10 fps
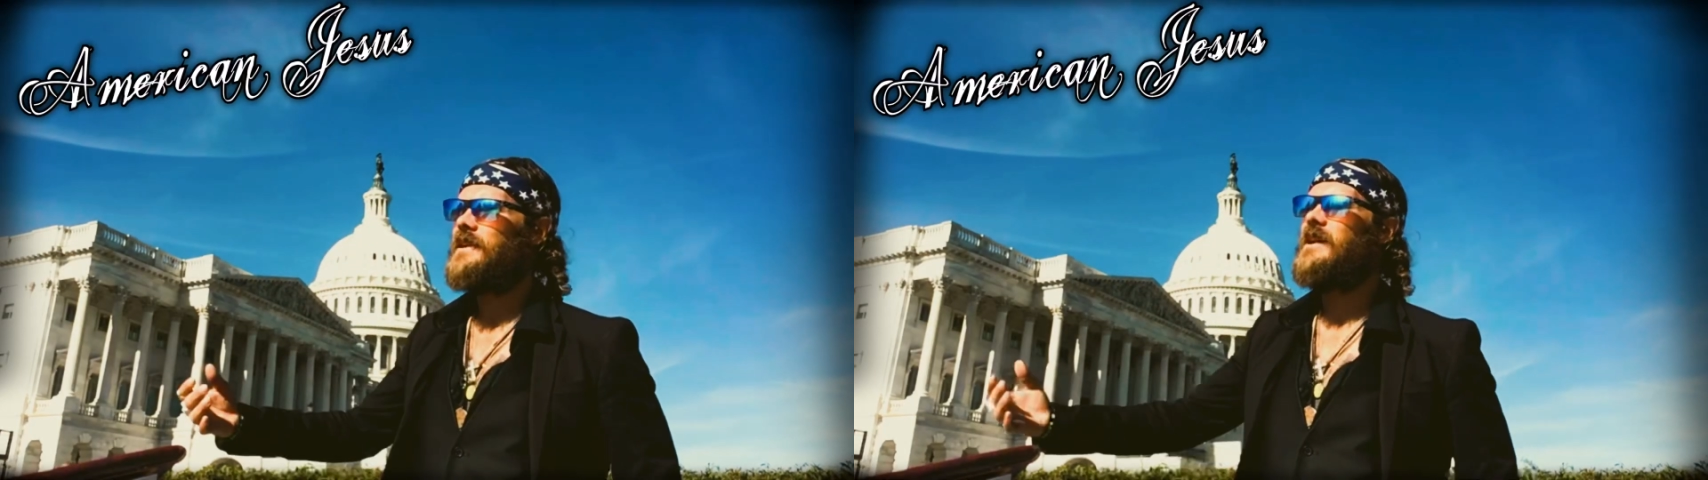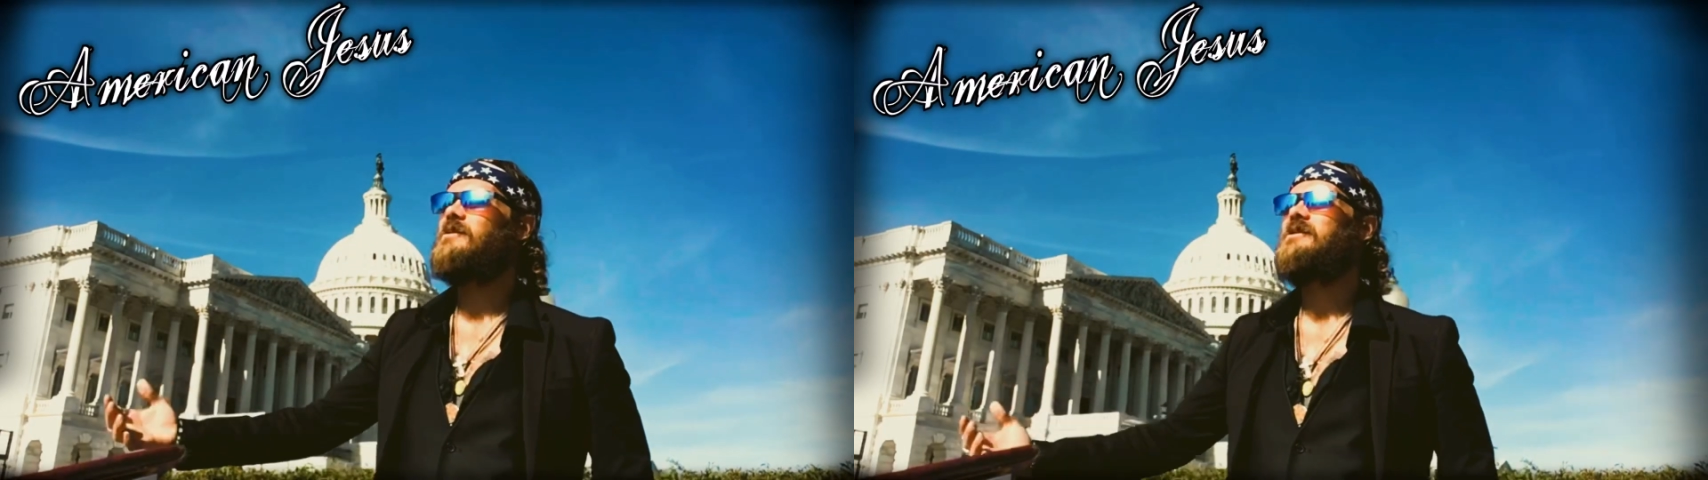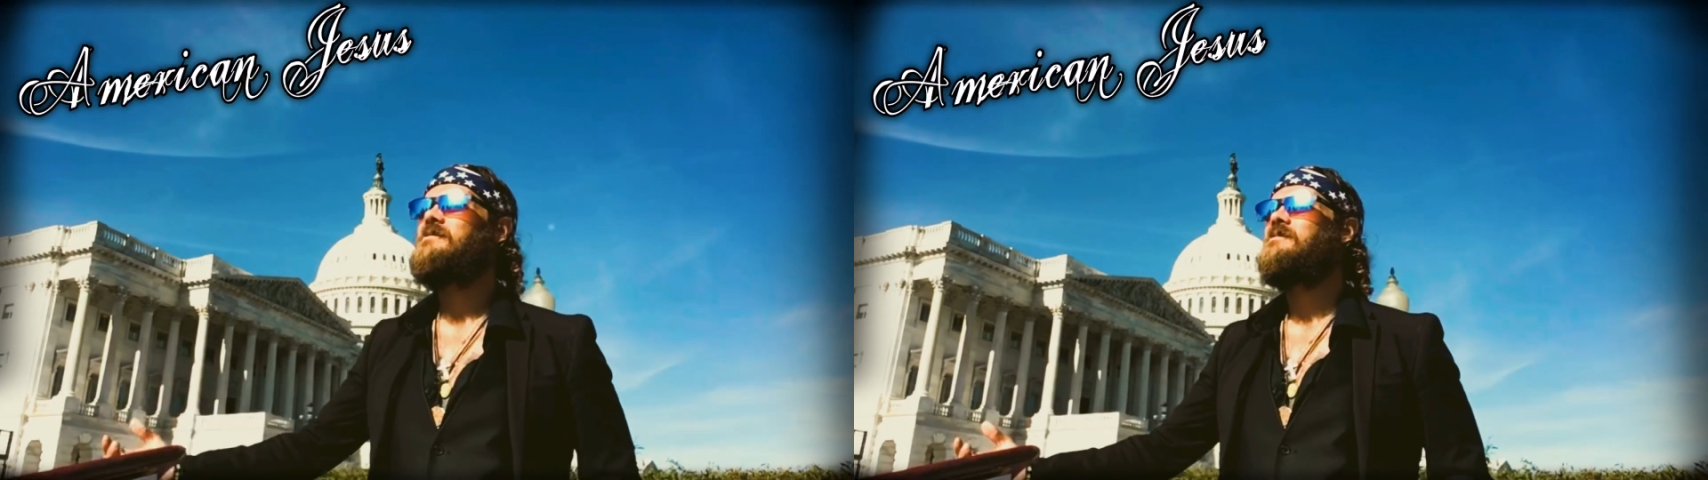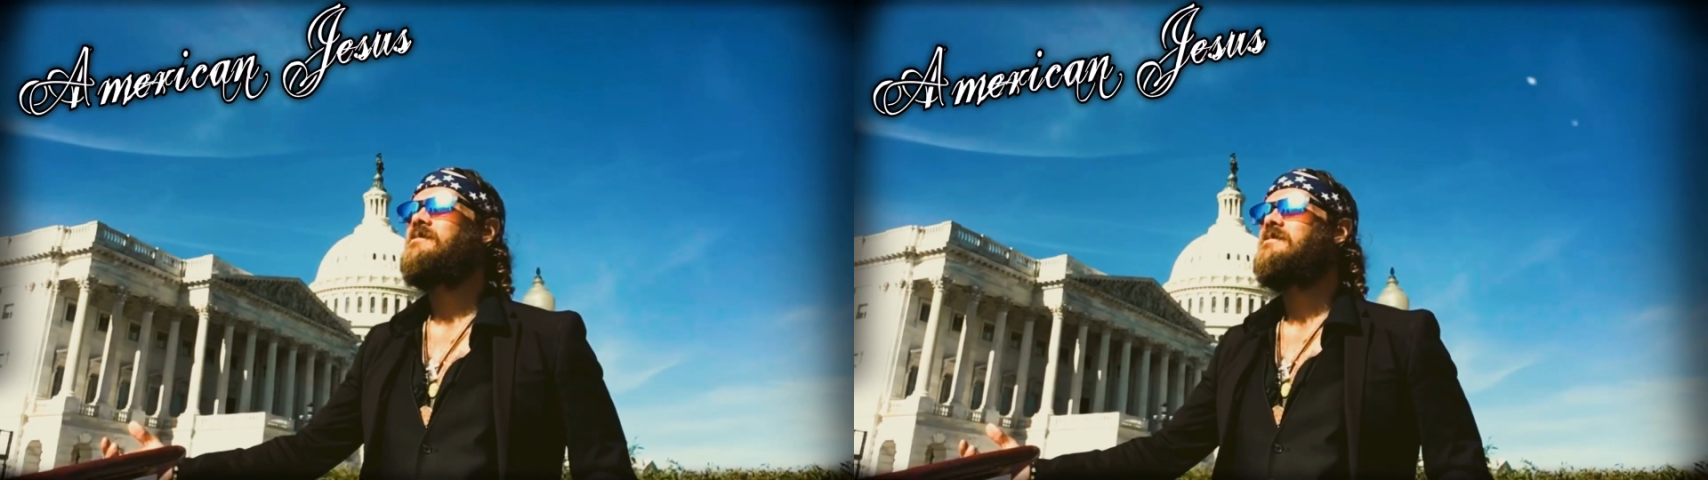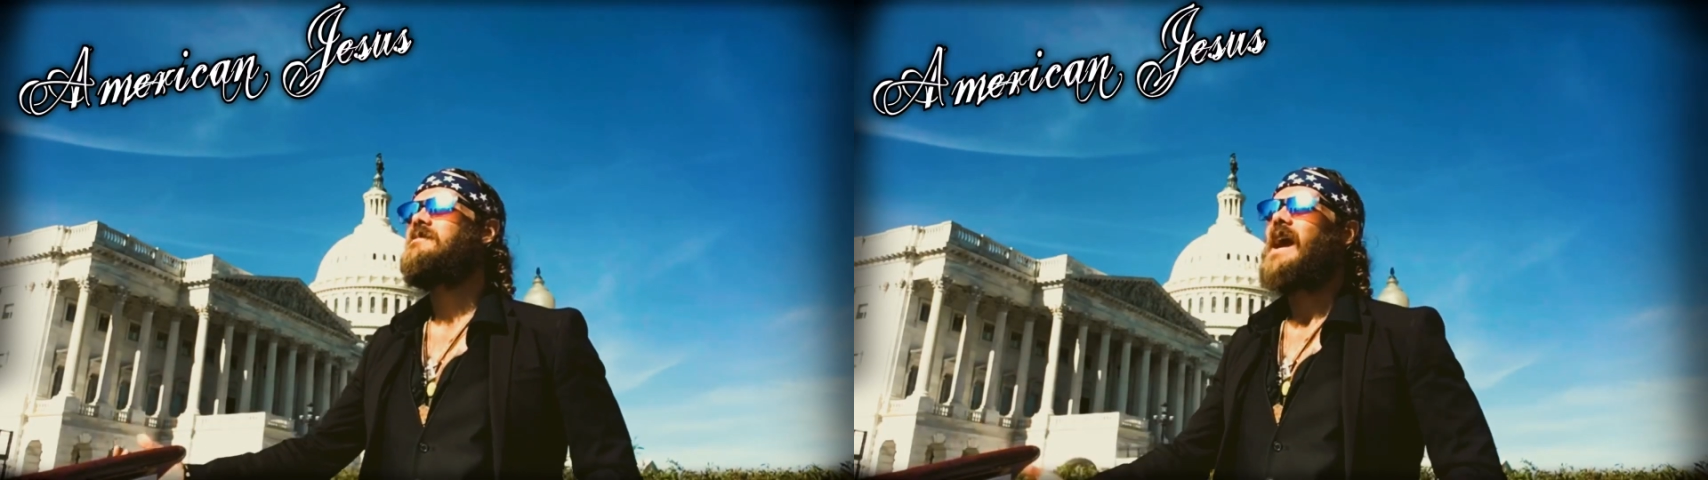neighbor.
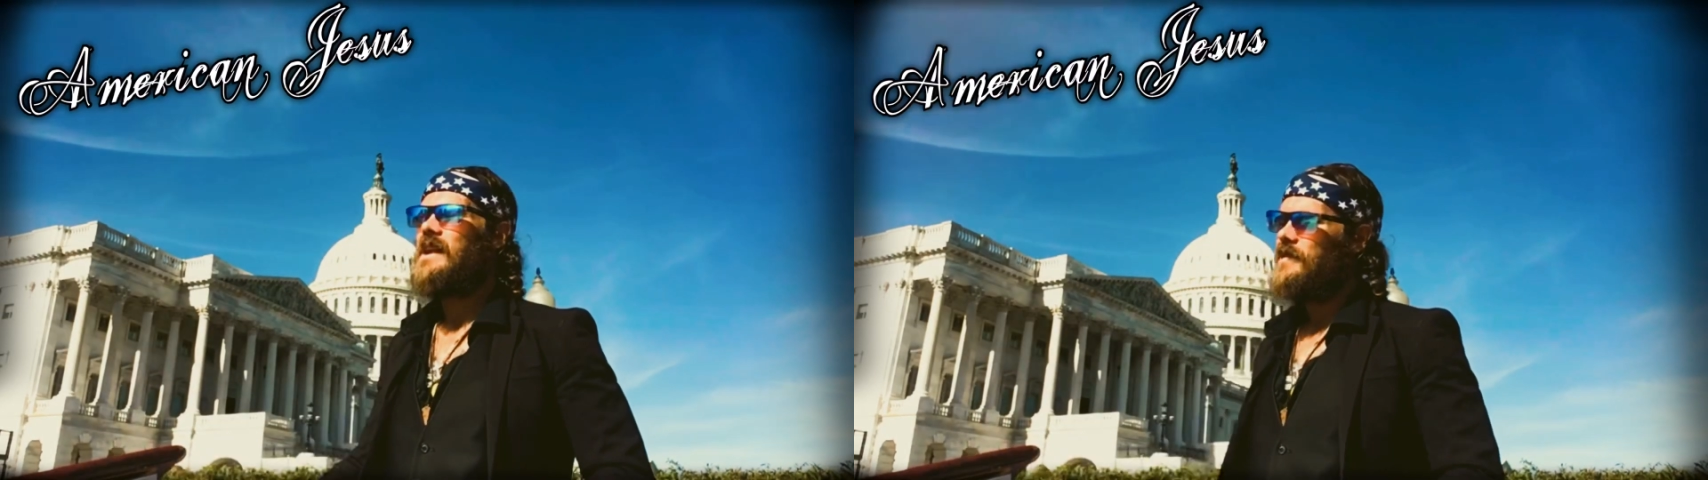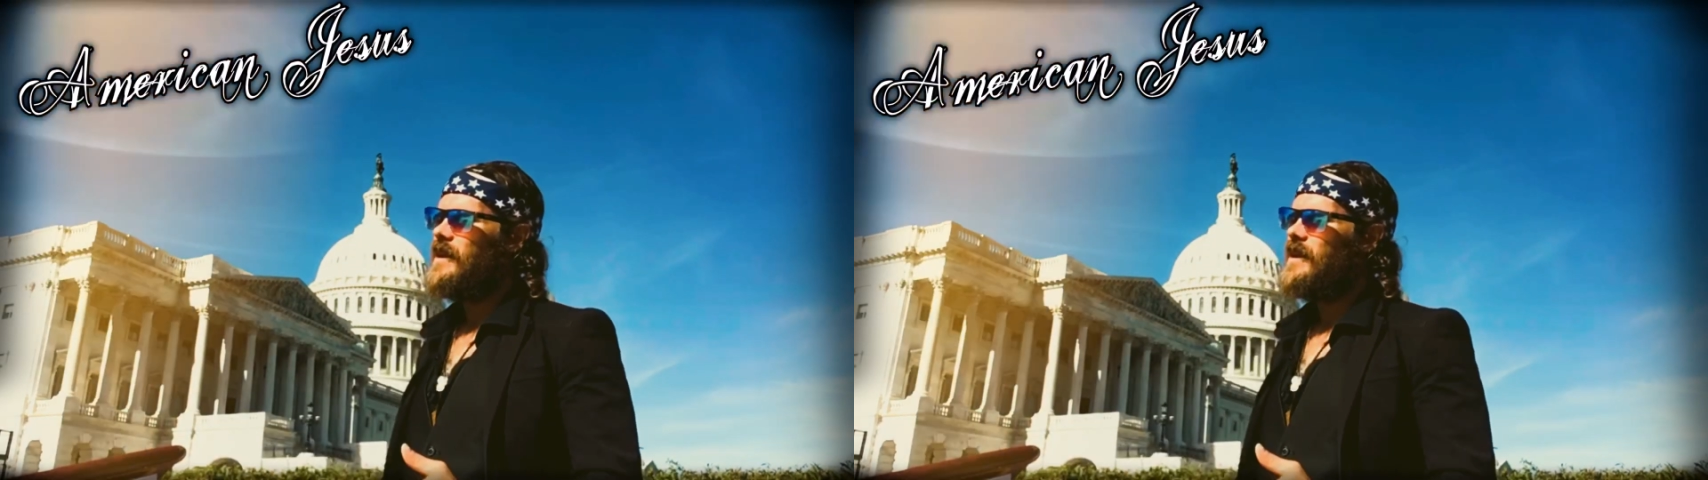And if you can